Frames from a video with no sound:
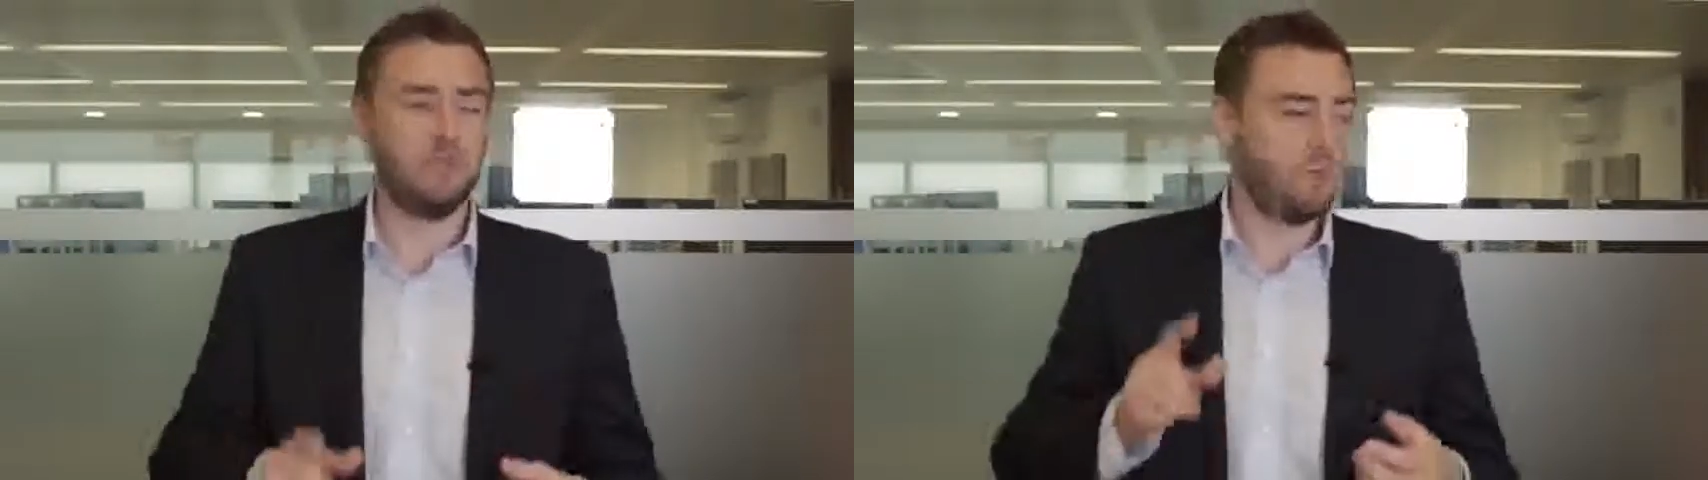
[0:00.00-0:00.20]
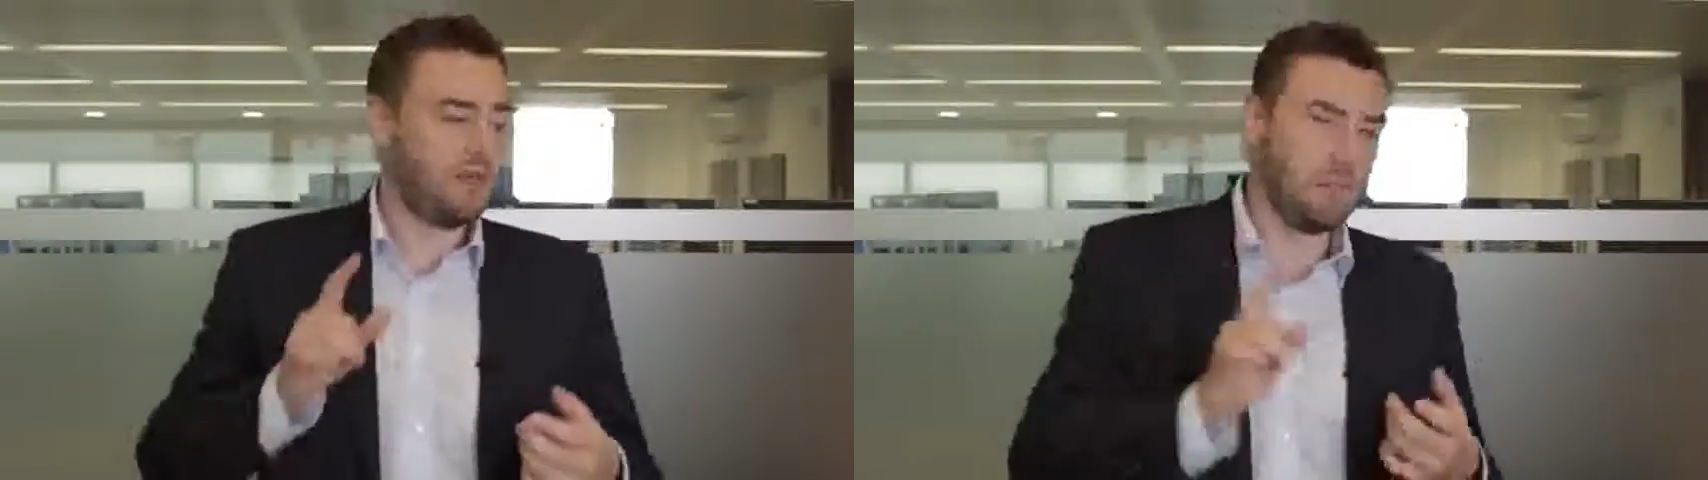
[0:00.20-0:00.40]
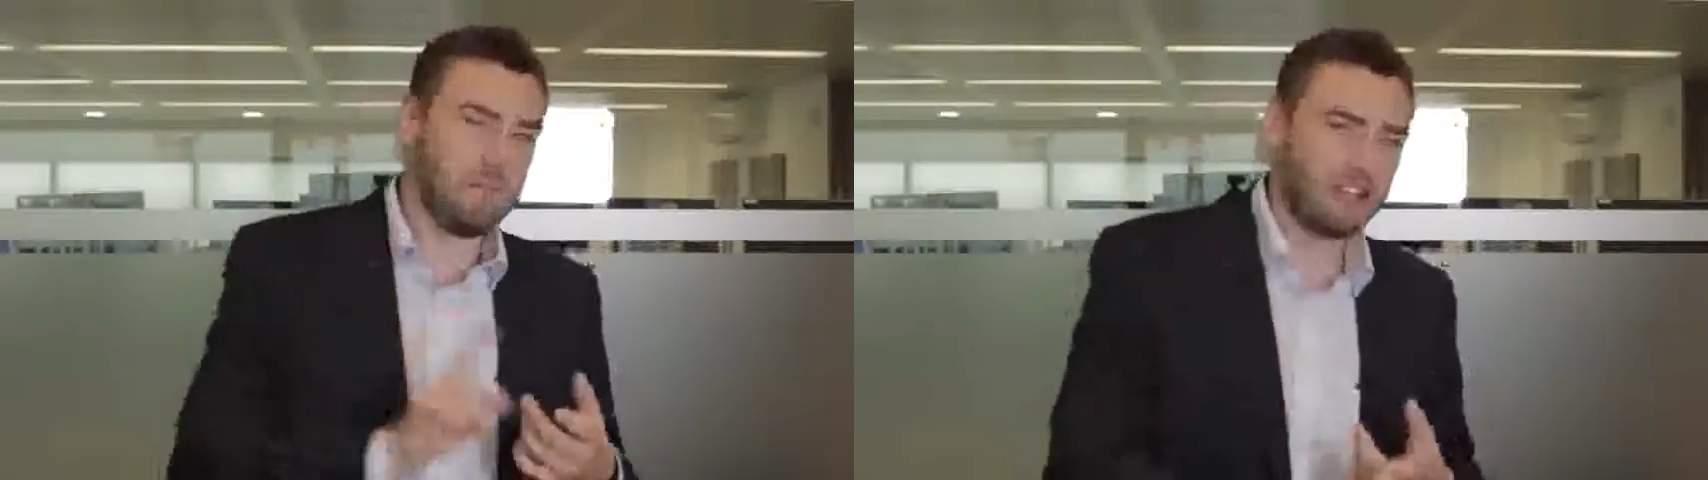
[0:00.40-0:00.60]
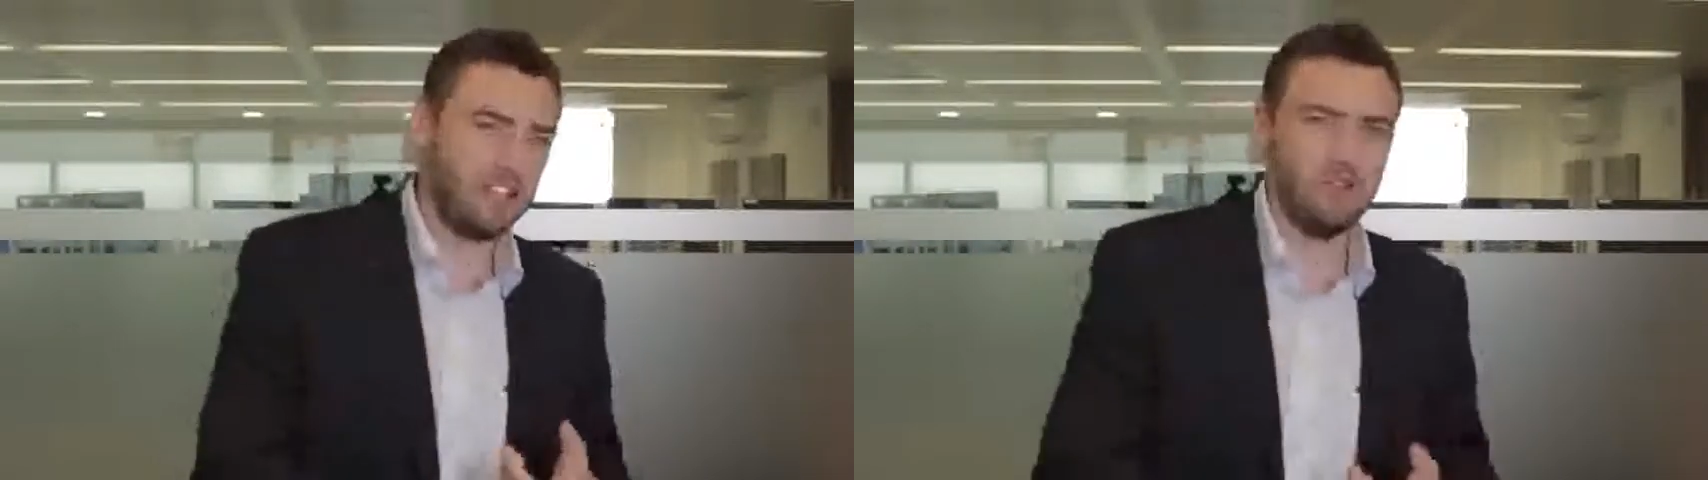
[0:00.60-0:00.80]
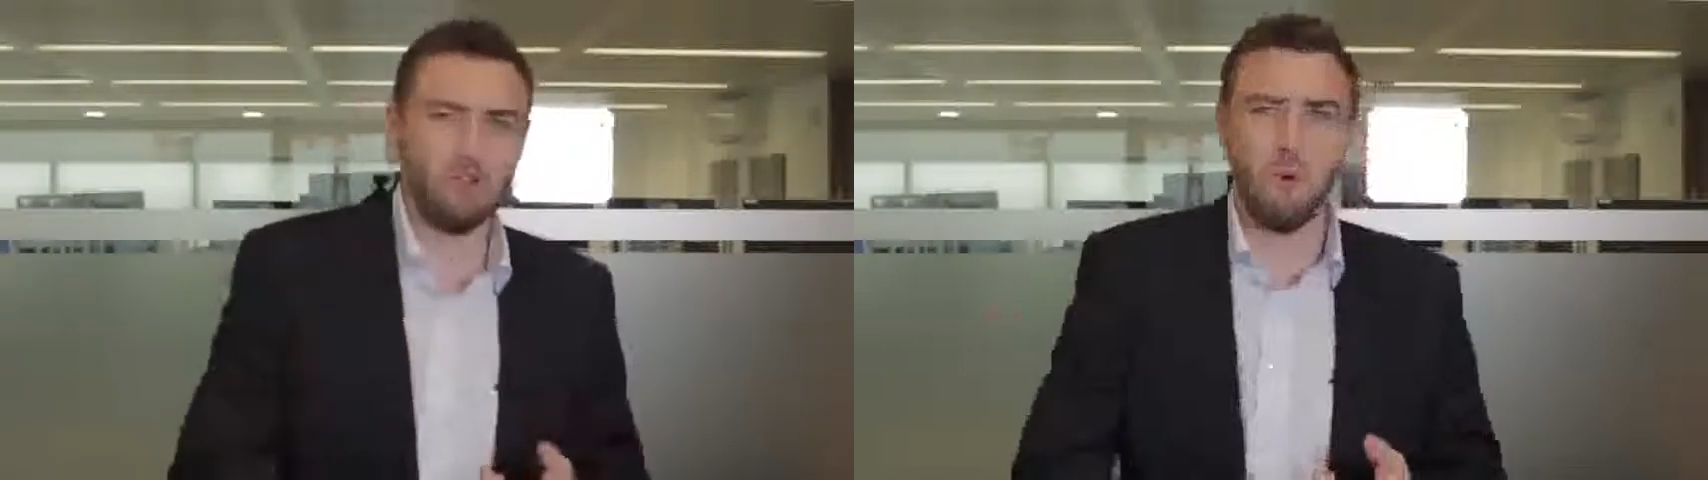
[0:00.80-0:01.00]
term there'd be some bad
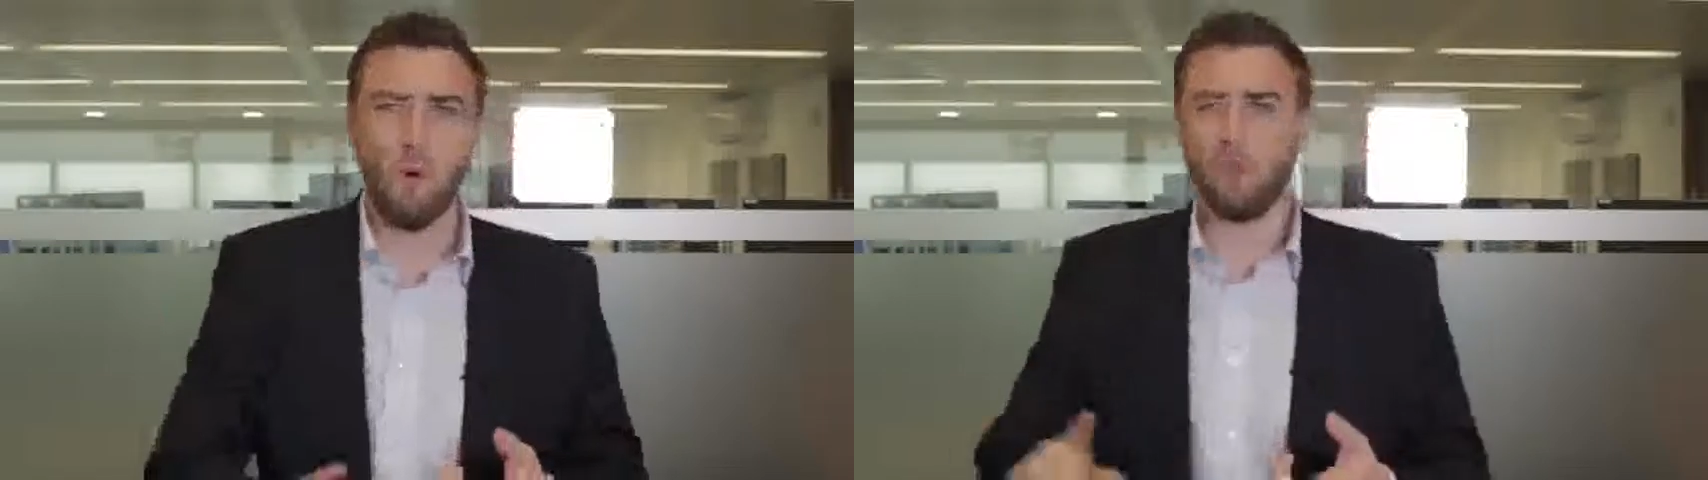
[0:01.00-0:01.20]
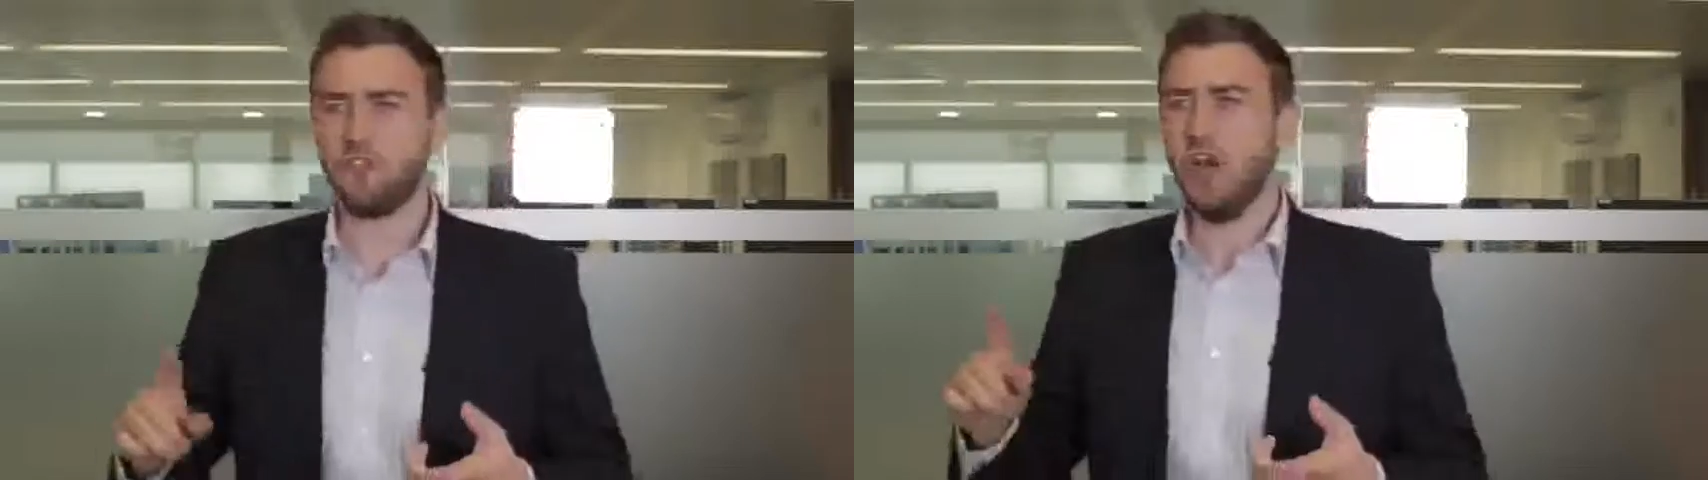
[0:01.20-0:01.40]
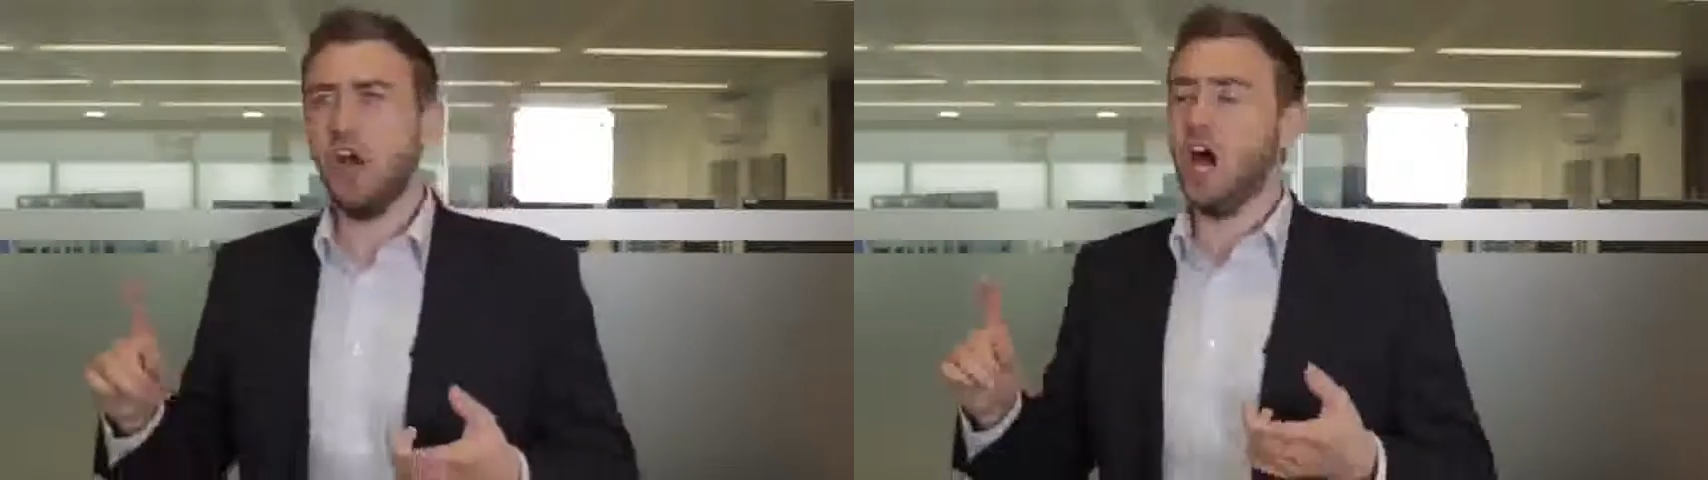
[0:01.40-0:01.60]
news reports,